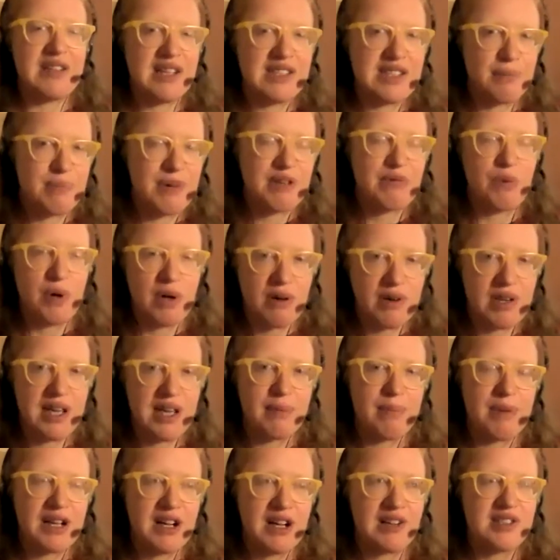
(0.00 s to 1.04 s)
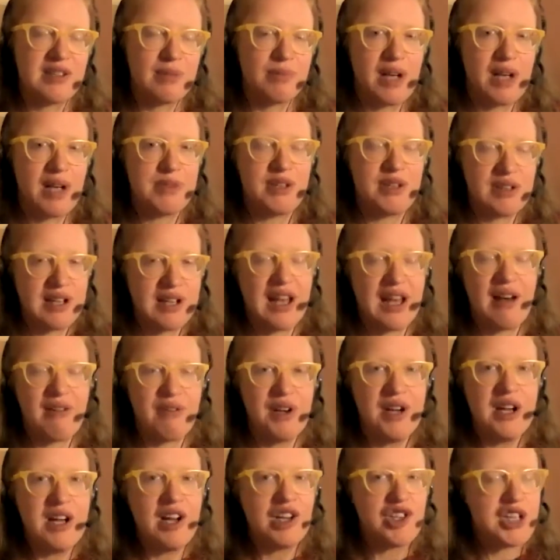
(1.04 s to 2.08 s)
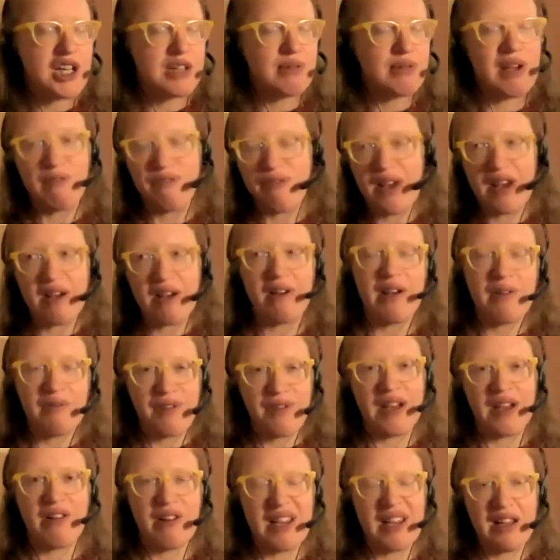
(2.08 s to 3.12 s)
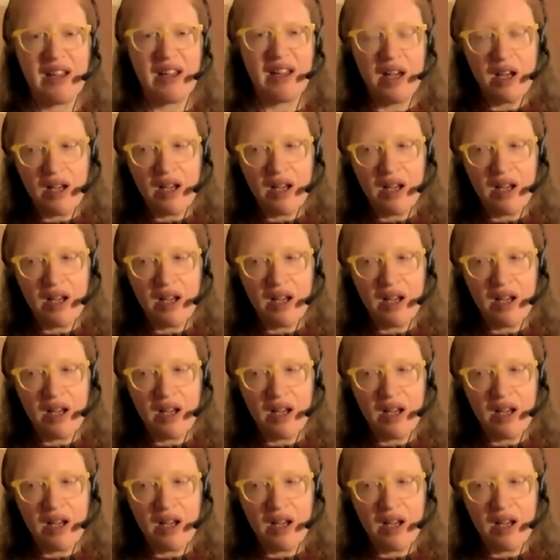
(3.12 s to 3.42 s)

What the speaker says: a bit worrying because sometimes you could generate very, very,